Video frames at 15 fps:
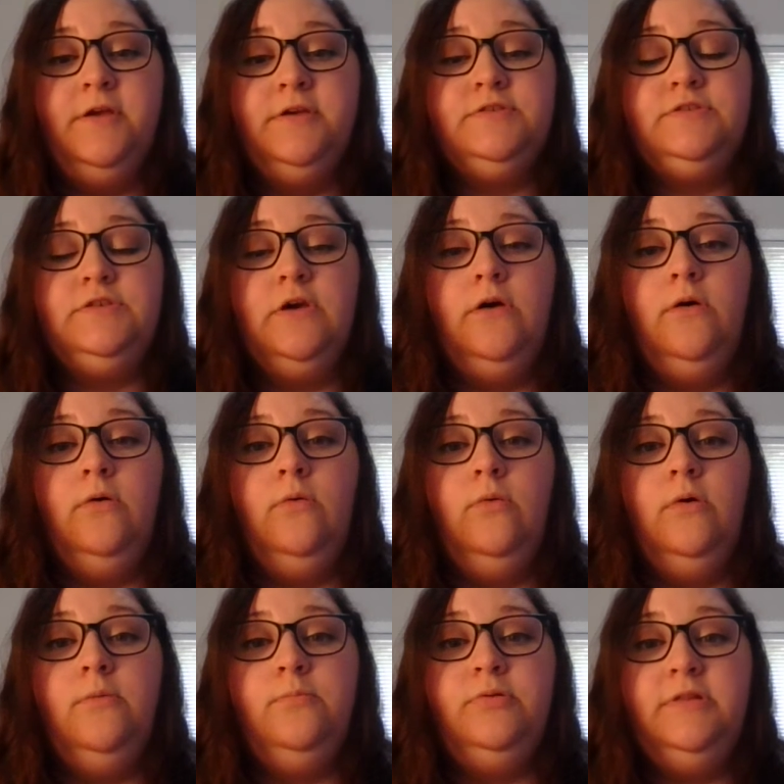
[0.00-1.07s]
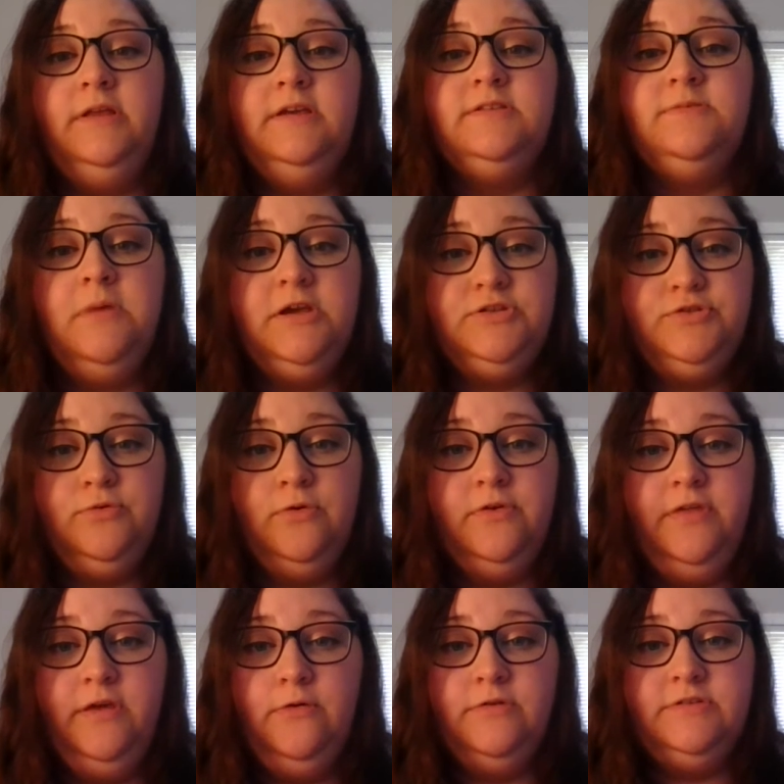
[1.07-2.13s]
So please make sure
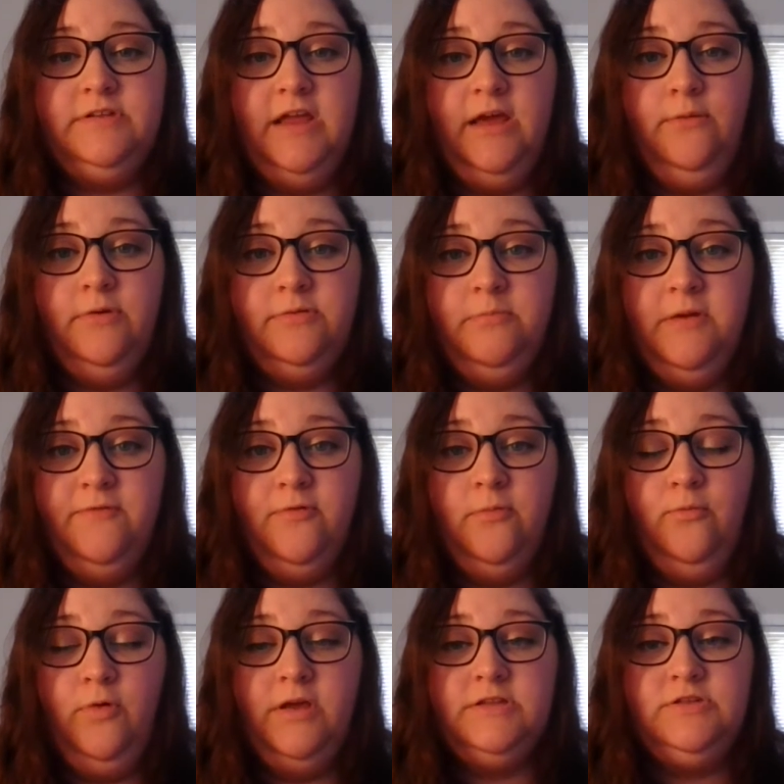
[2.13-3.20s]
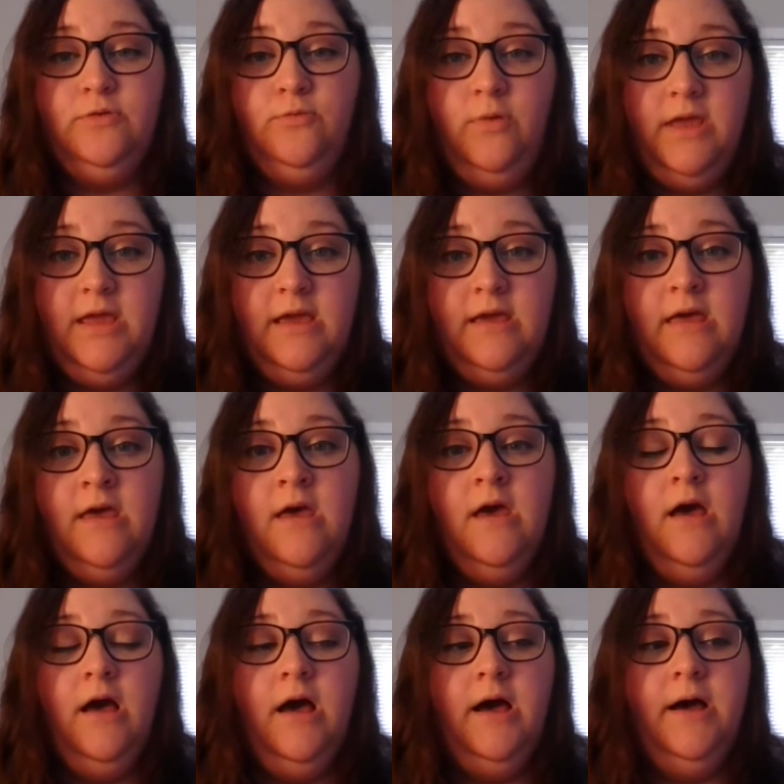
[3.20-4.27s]
that you're staying with me from week to week.
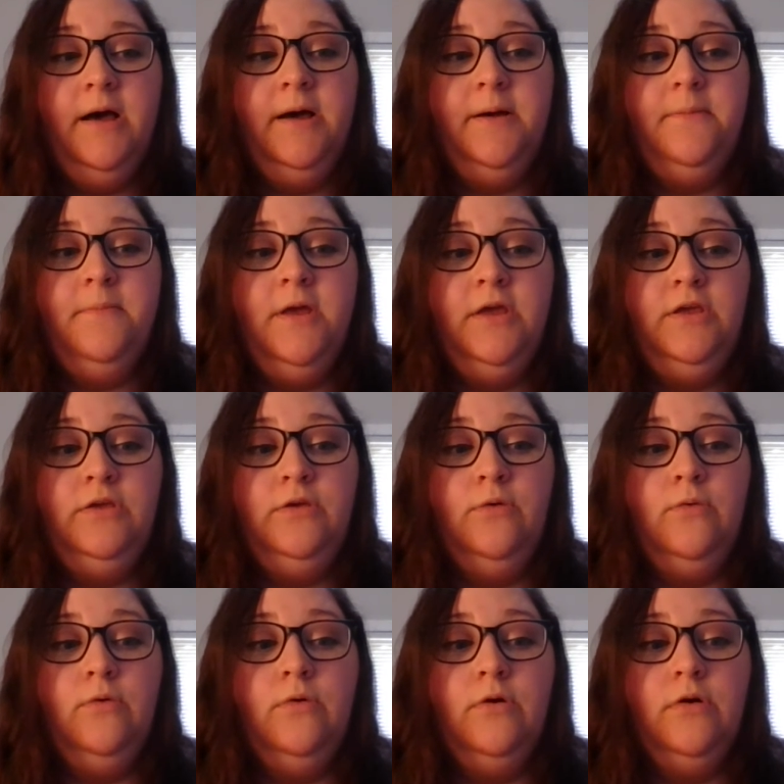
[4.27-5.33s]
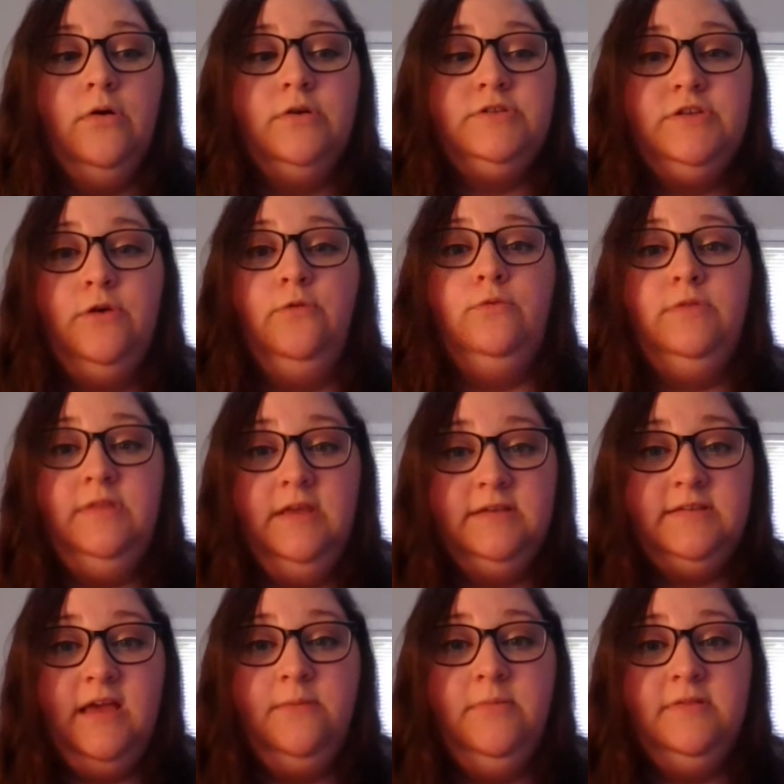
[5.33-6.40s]
So the
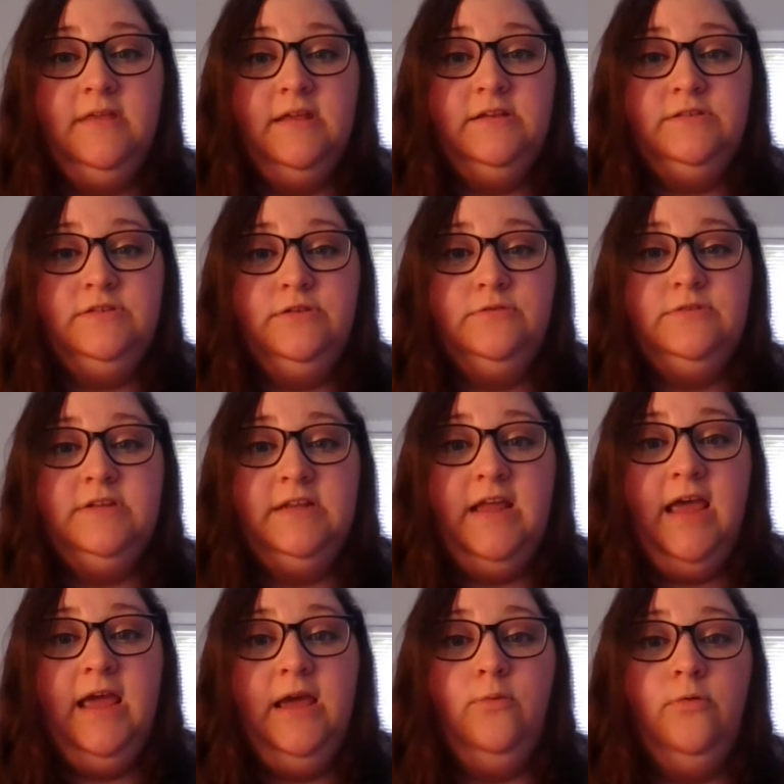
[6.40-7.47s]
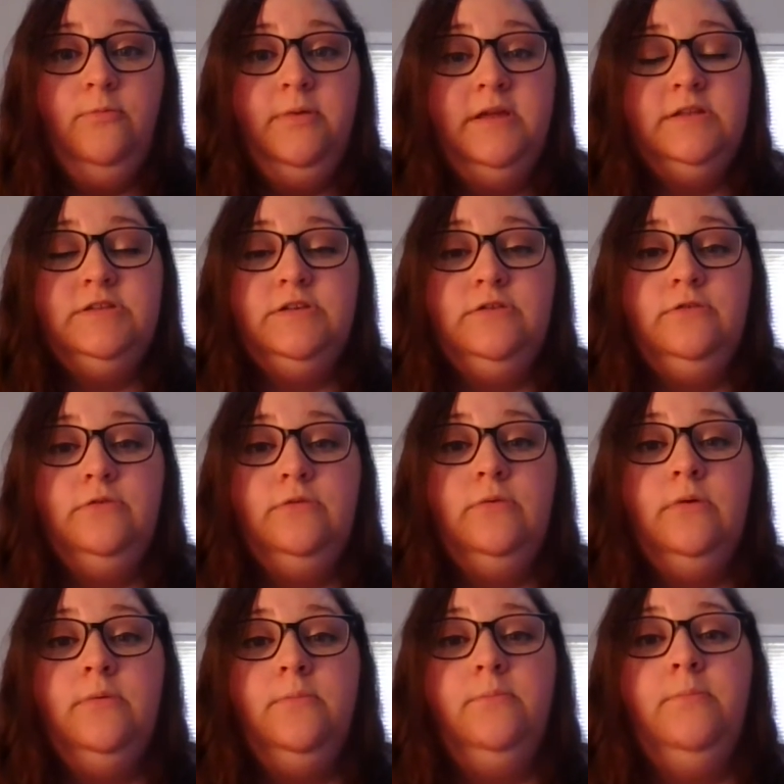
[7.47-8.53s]
assignment that is due today will be
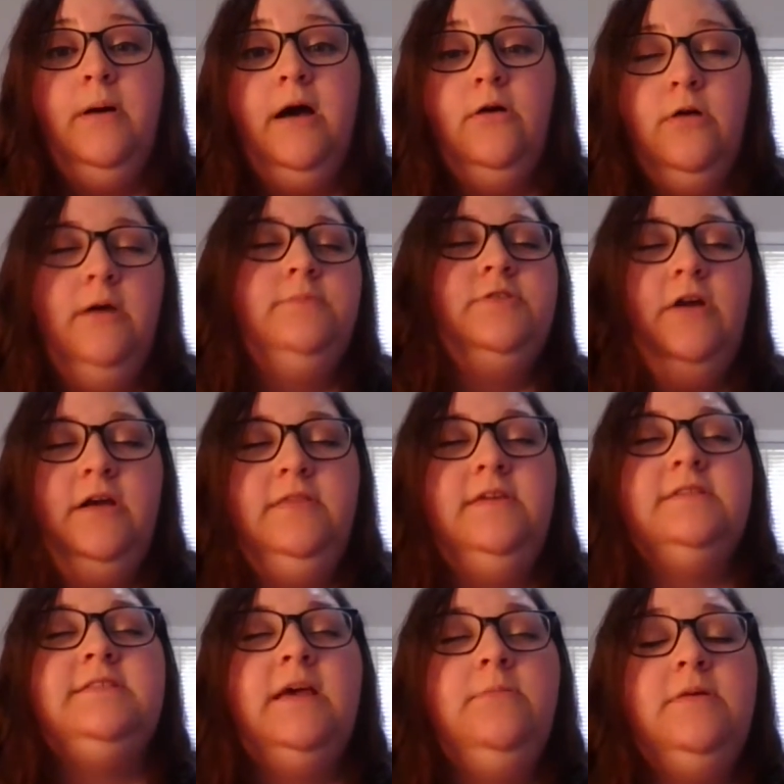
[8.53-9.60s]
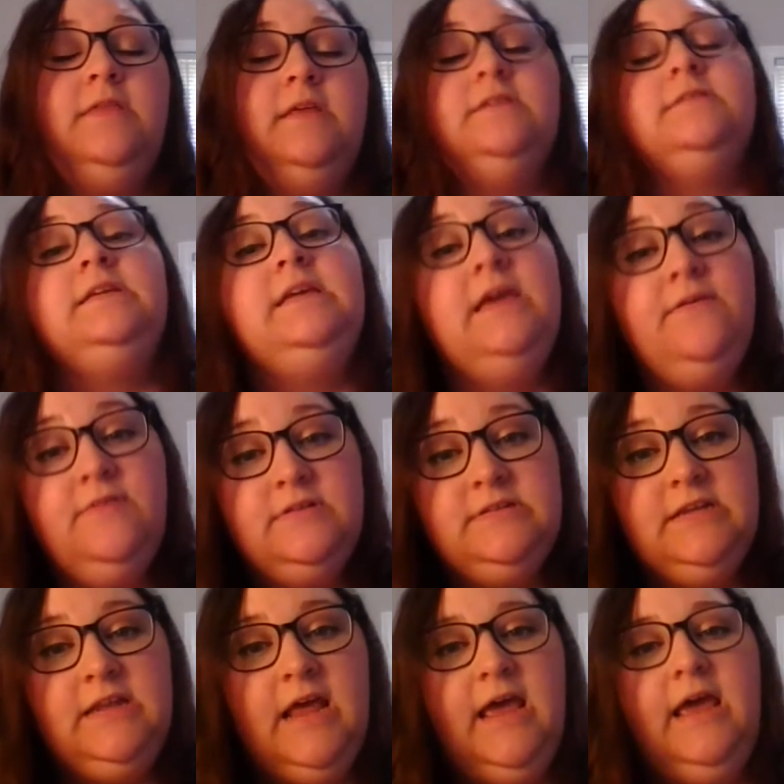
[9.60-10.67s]
due the assignment that is given
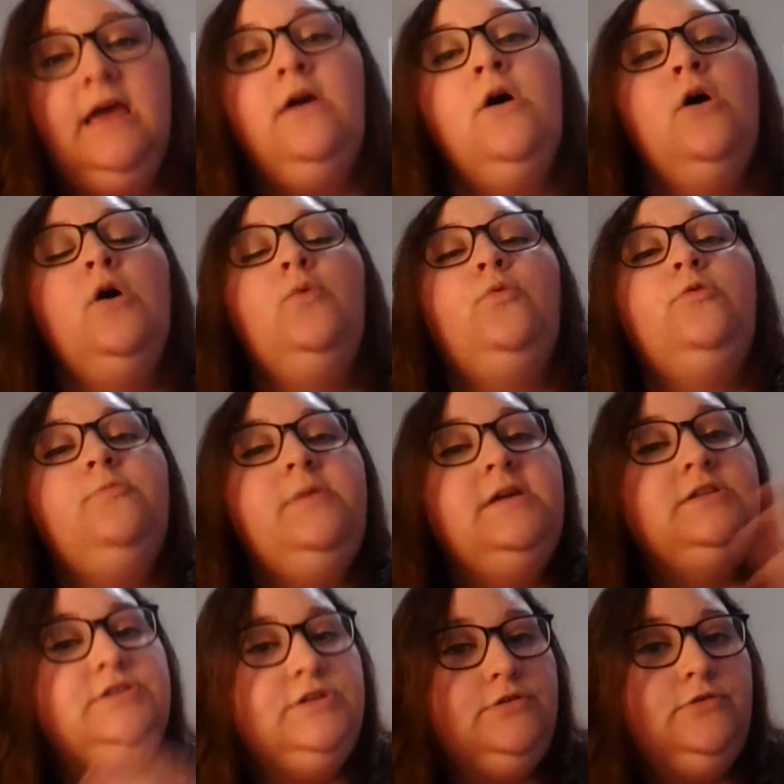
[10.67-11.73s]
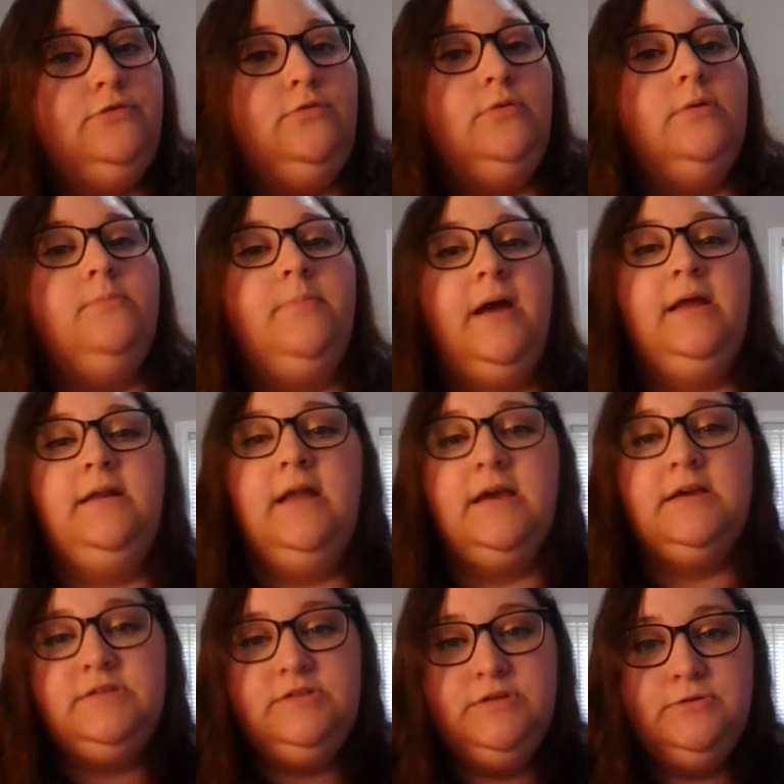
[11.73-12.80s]
today will be due by
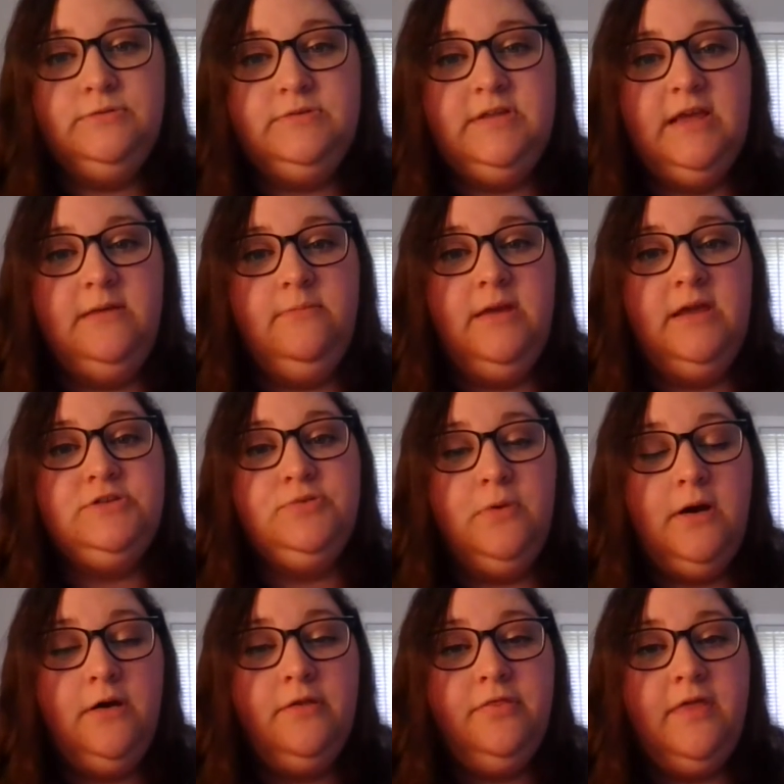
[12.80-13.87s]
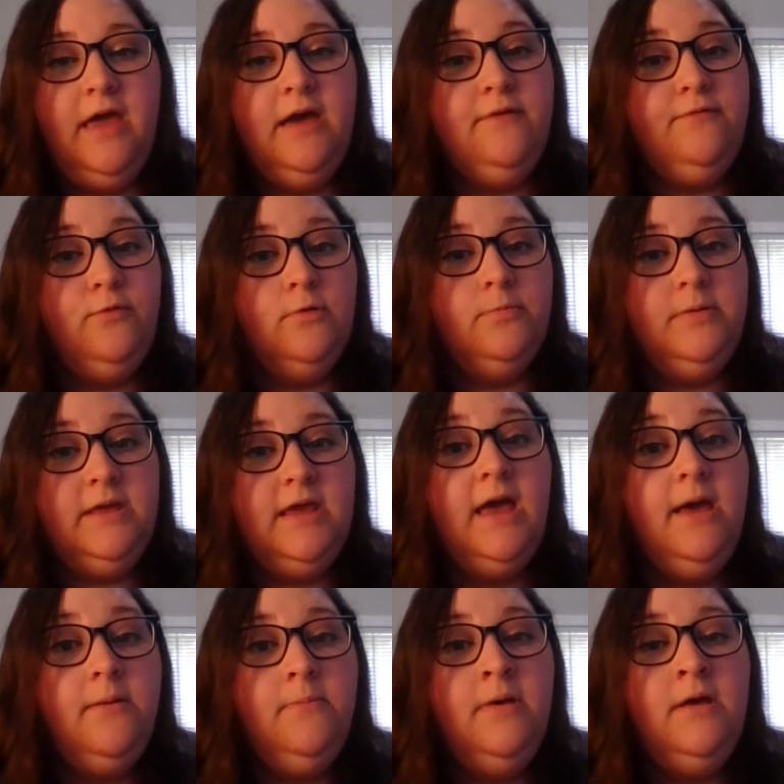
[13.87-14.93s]
next Tuesday, May 12th at 4
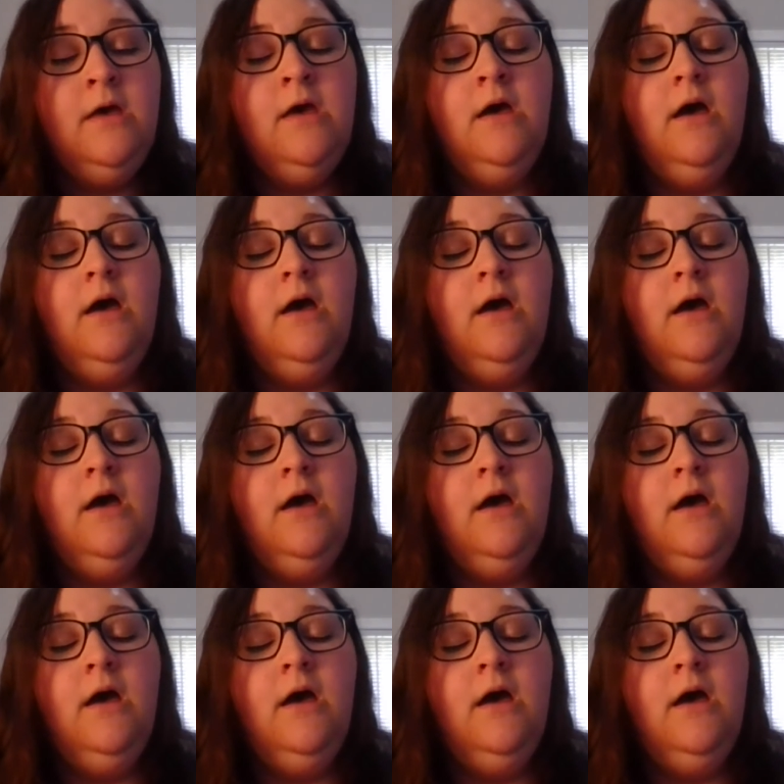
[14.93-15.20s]
p.m.